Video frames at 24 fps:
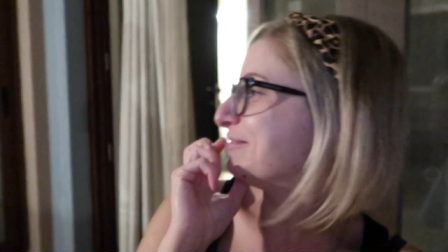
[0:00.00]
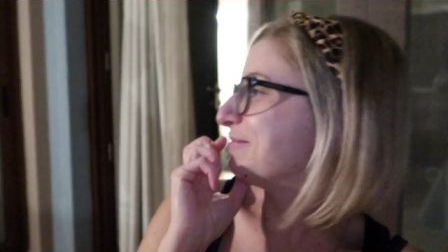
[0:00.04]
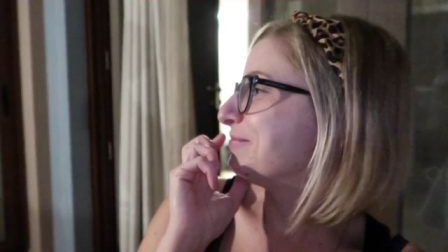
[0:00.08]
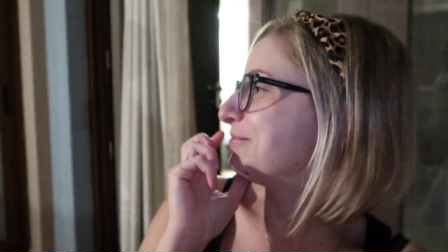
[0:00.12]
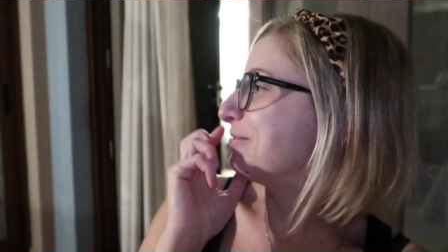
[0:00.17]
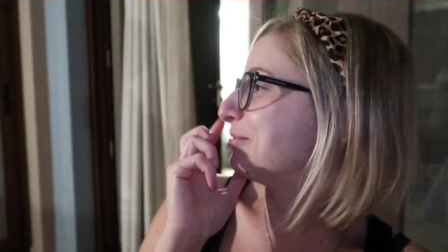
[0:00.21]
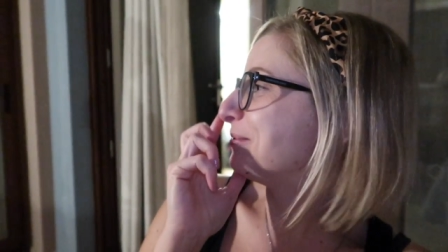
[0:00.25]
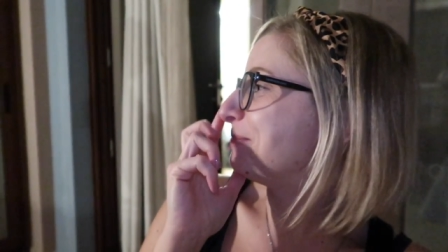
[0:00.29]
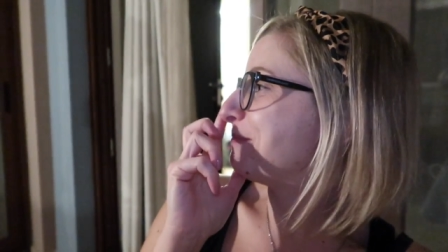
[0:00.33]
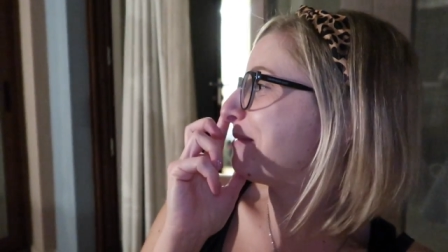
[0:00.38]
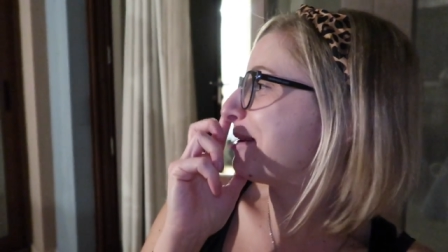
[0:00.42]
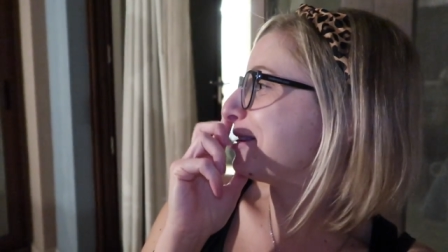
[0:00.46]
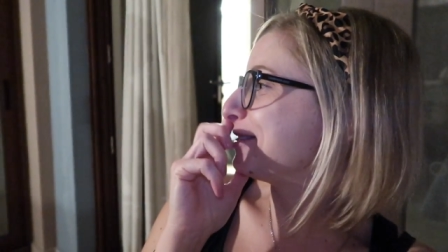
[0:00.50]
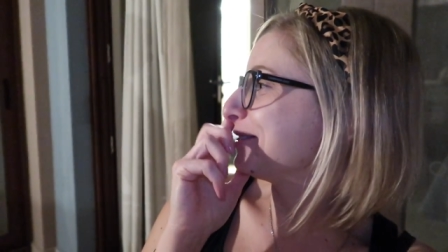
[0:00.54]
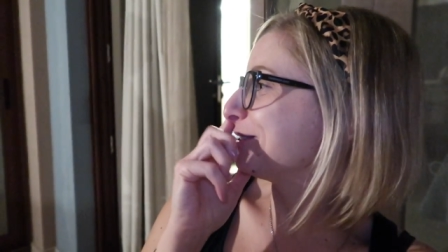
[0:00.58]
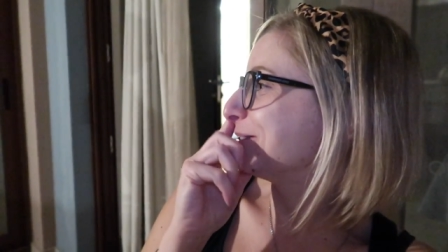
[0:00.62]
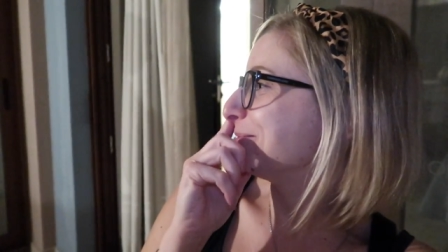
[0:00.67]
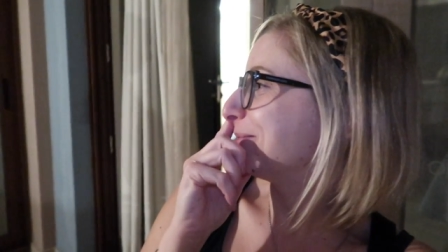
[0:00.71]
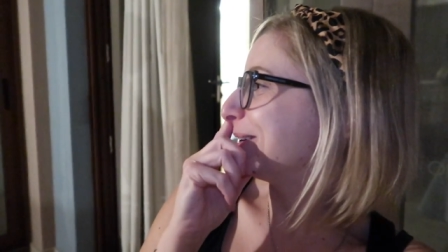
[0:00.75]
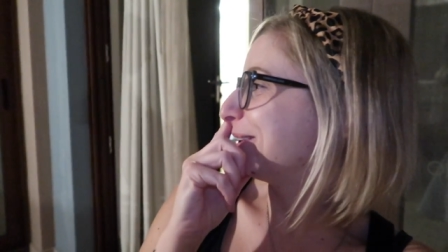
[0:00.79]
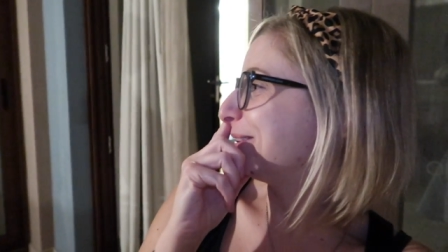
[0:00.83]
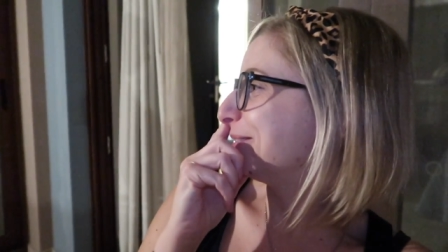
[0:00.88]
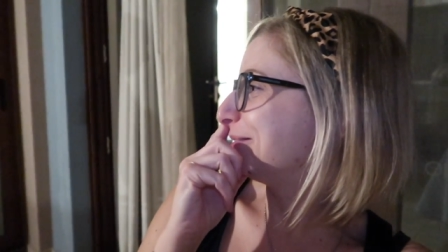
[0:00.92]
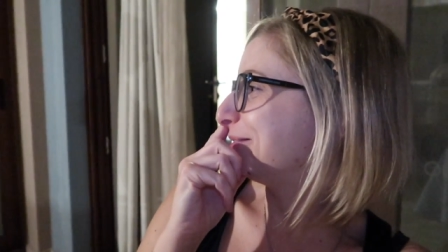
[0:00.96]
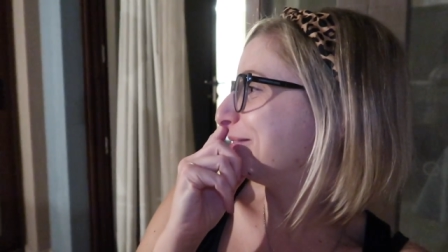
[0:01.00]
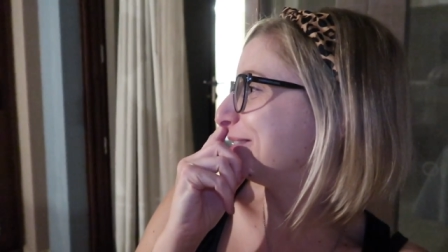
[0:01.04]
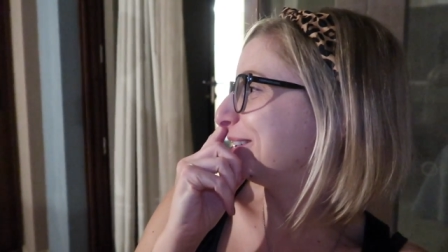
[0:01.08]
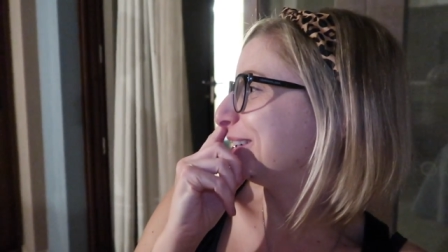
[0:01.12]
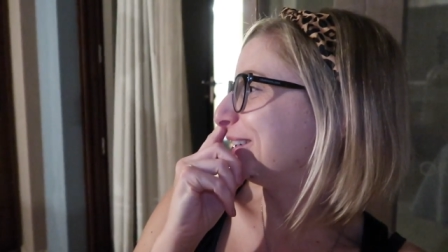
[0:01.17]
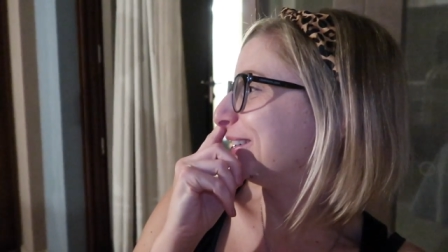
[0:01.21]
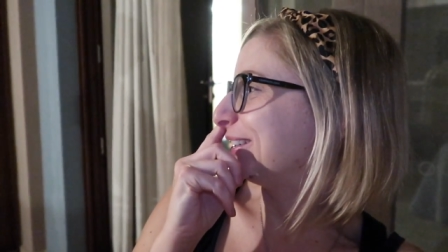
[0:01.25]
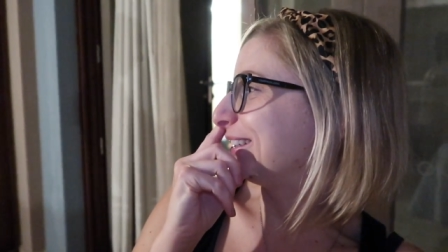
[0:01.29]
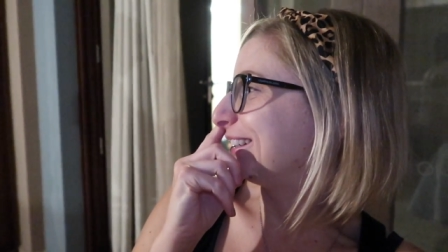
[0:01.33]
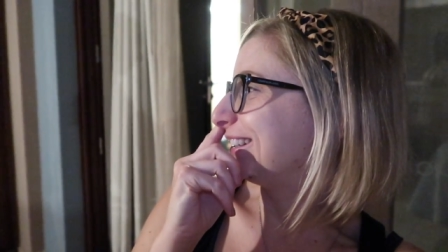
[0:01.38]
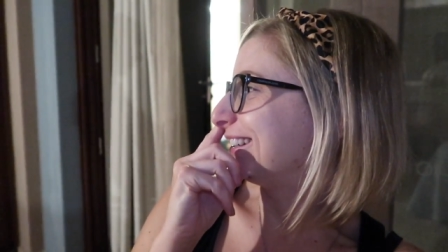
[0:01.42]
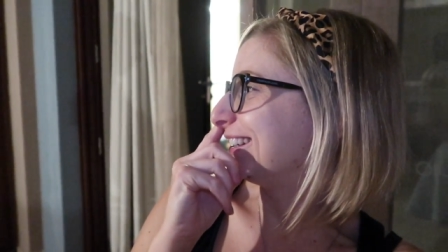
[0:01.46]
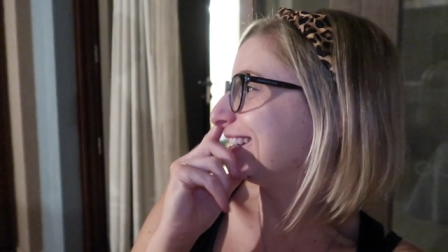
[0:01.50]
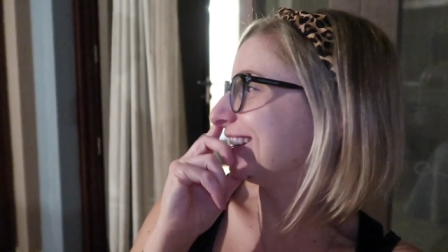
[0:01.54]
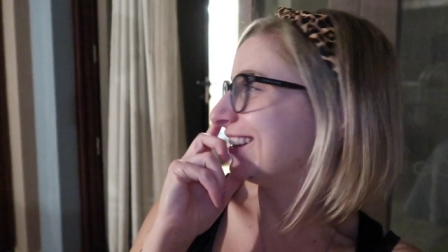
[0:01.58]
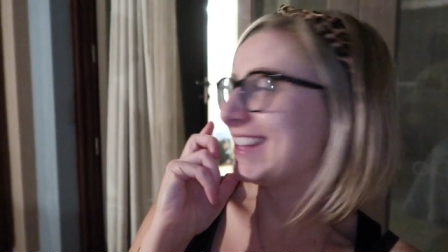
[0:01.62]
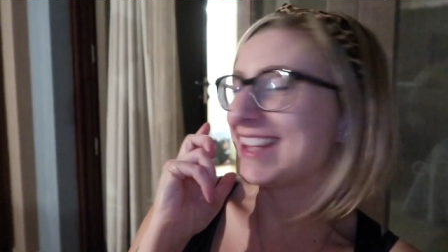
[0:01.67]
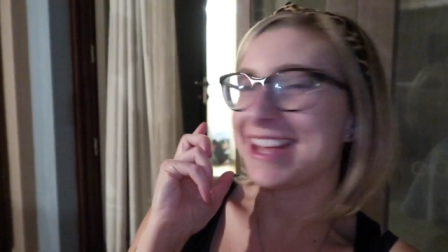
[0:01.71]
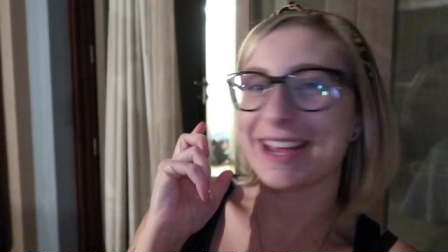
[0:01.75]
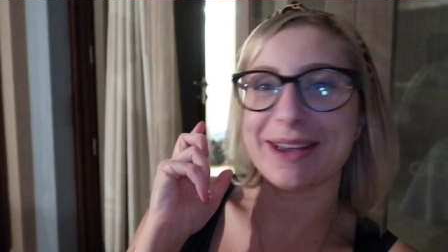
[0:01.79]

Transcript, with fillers: to mention about the flight and the